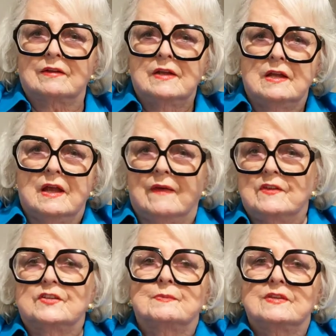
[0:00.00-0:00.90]
and the
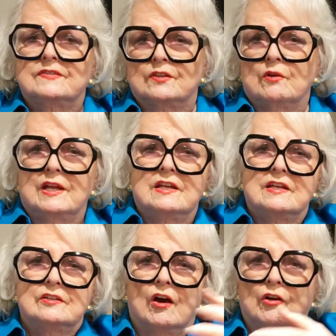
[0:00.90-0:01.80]
Smithsonian had
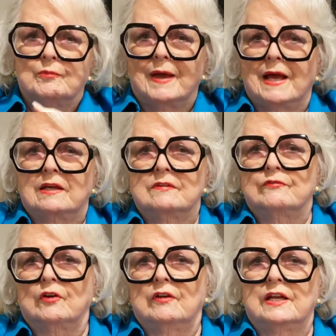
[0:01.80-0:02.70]
called her back for
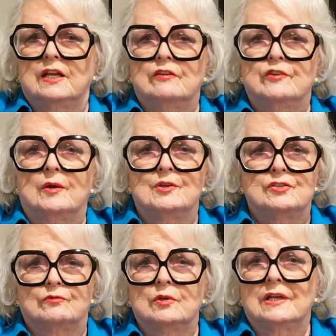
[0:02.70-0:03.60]
an interview. I mean, she
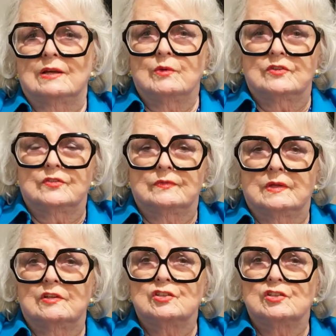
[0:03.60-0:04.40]
really was, she